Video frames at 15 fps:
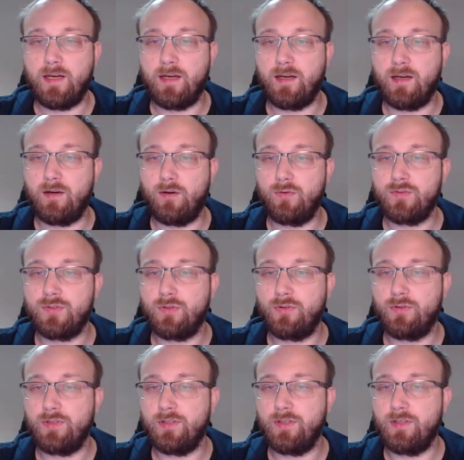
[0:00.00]

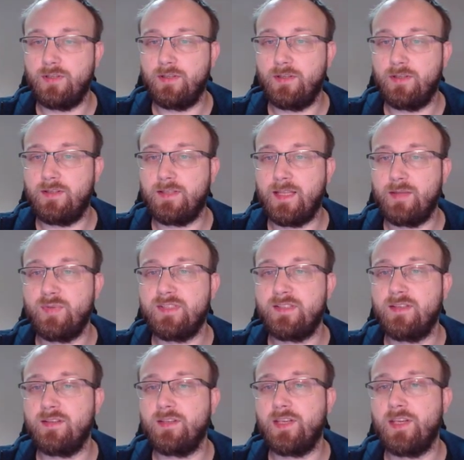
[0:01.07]
Also, it can be
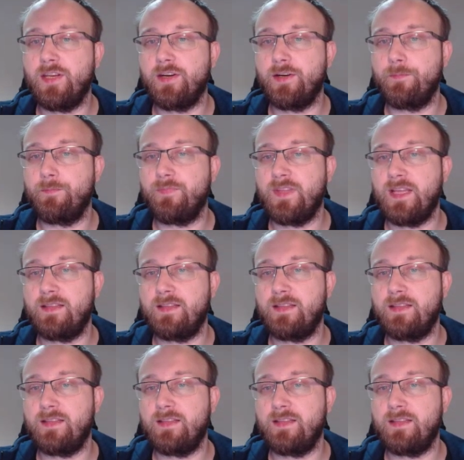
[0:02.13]
seen here